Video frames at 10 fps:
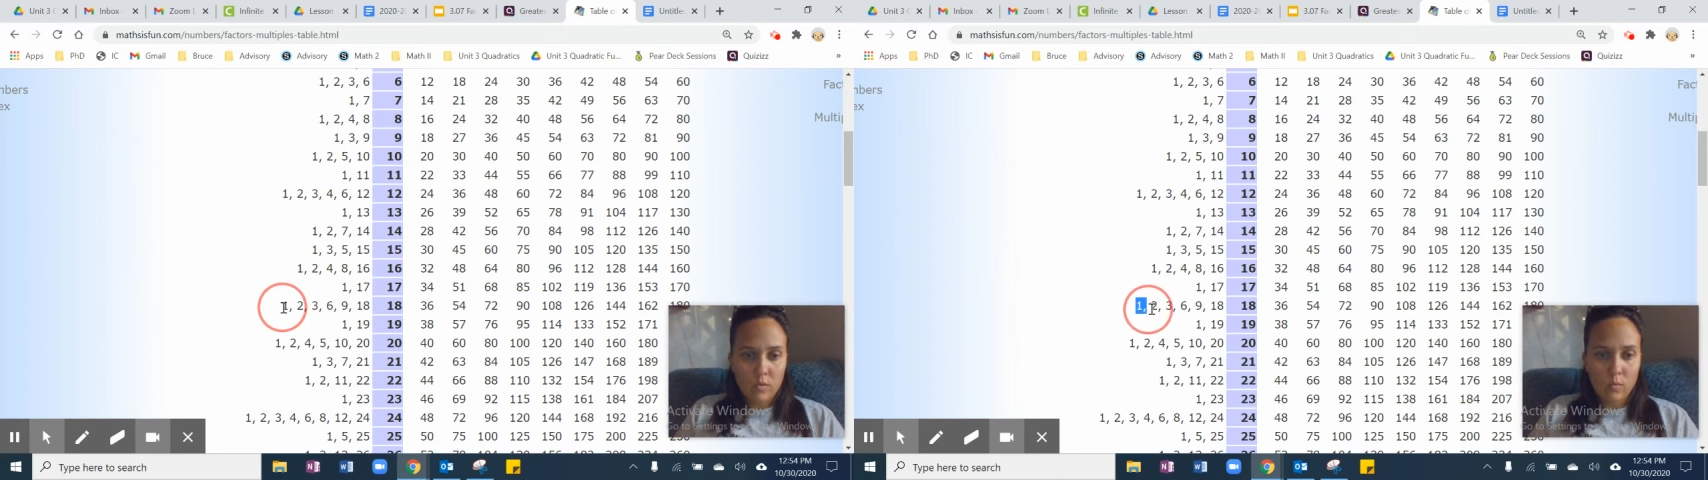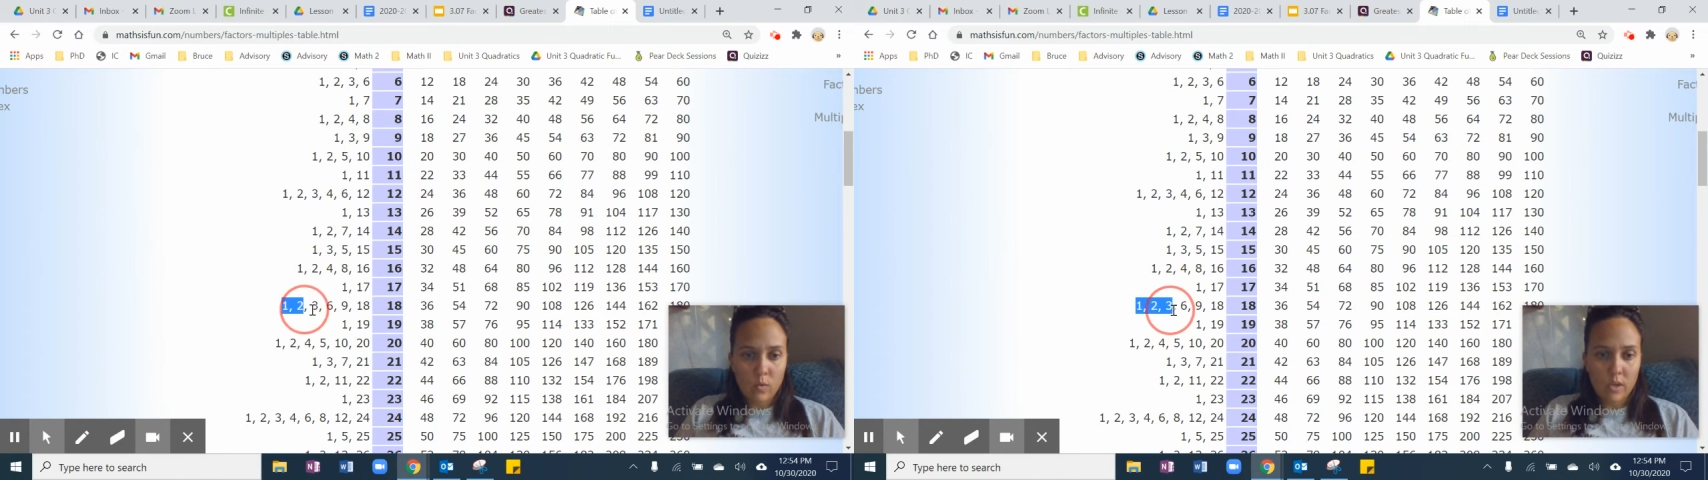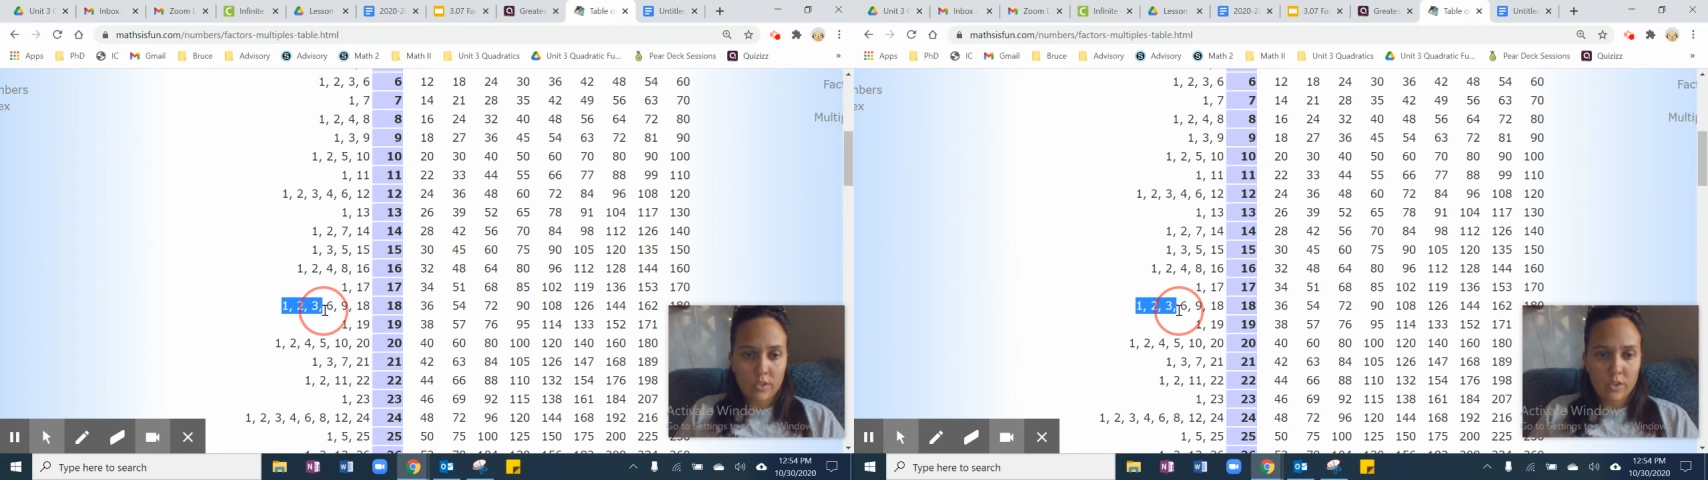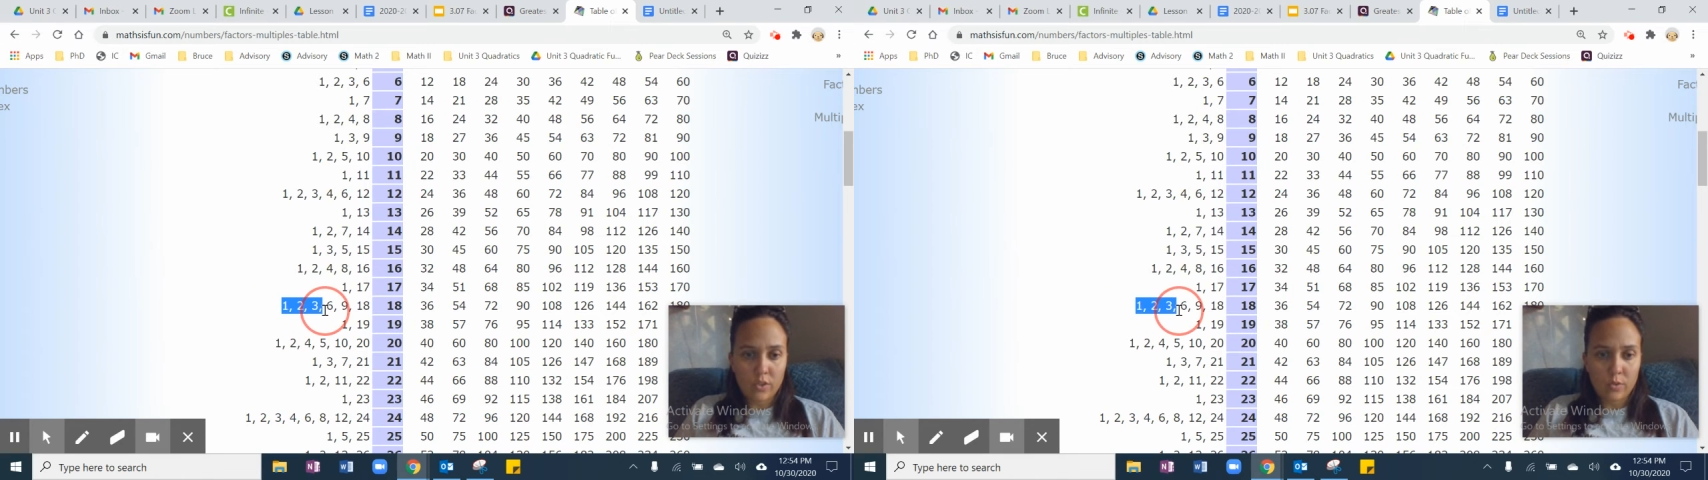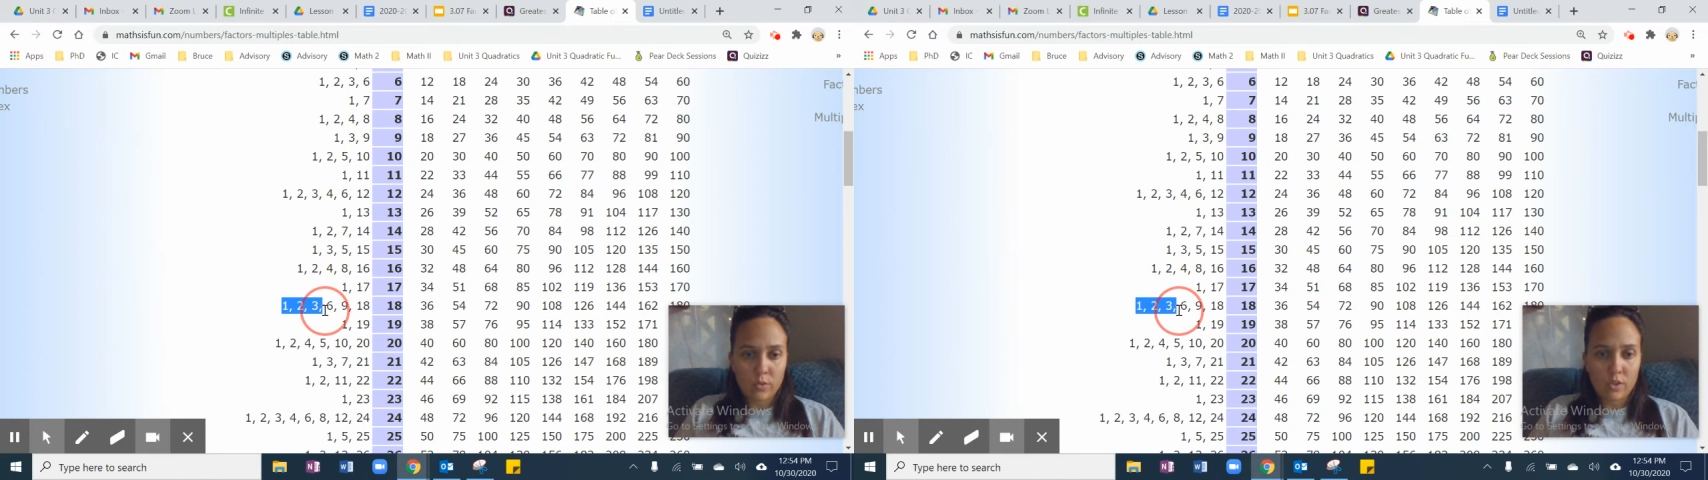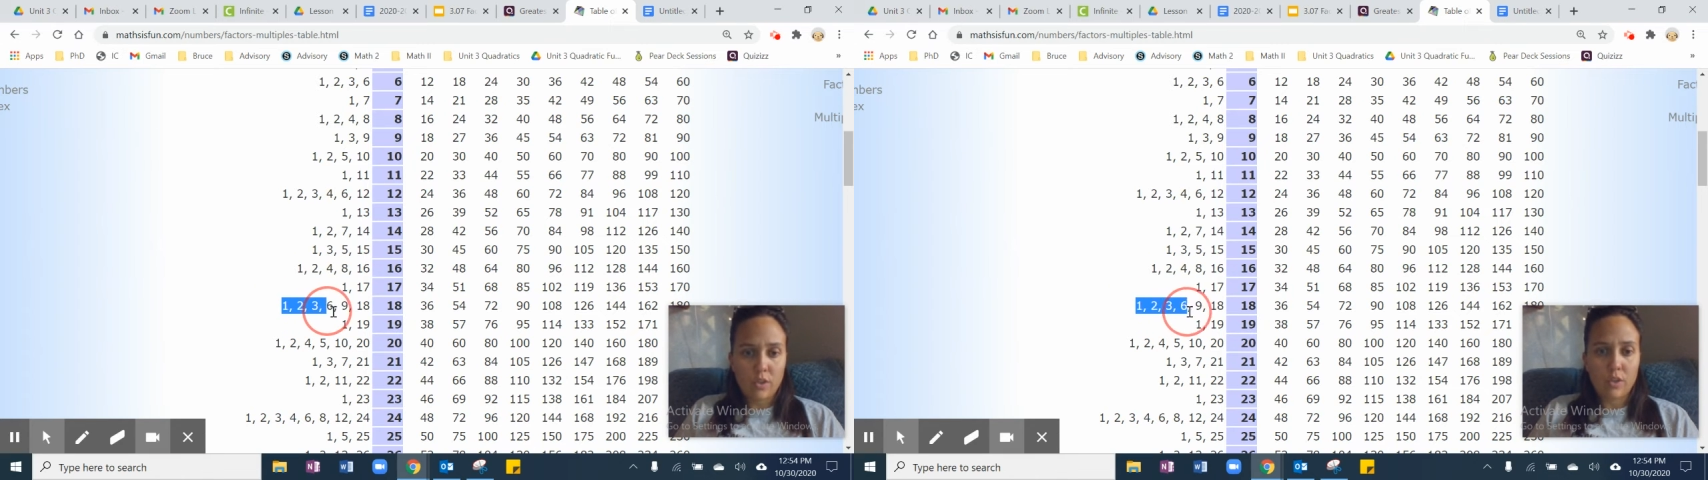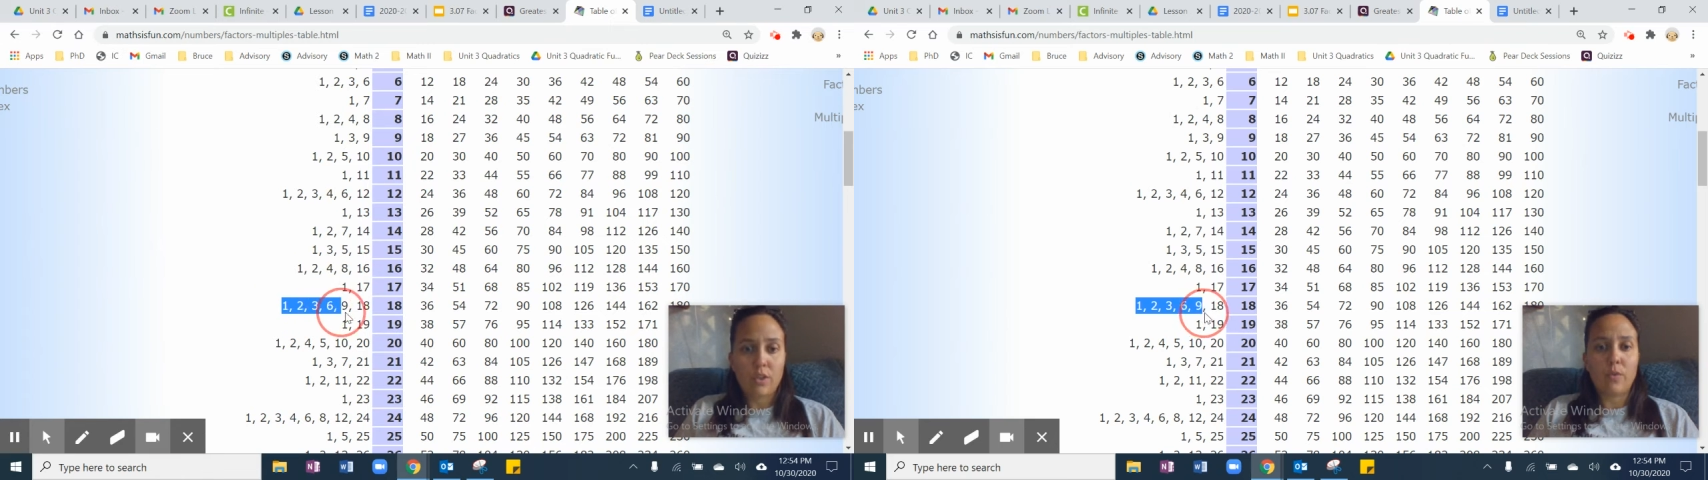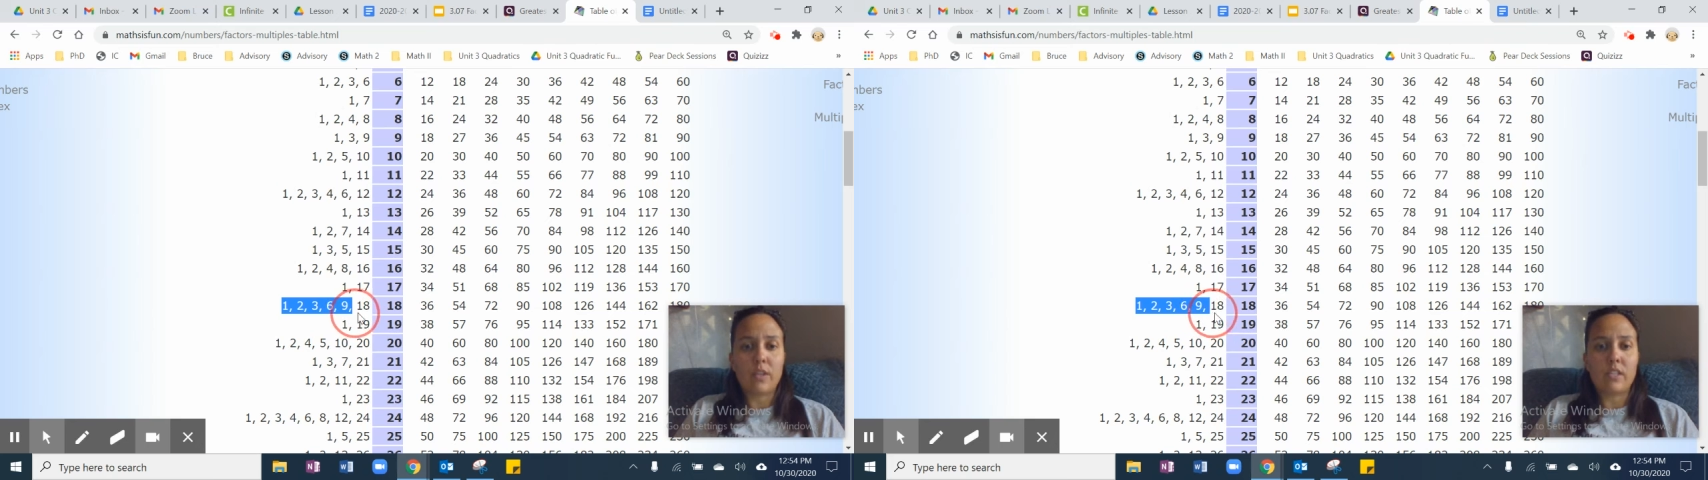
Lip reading: 1, 2, 3,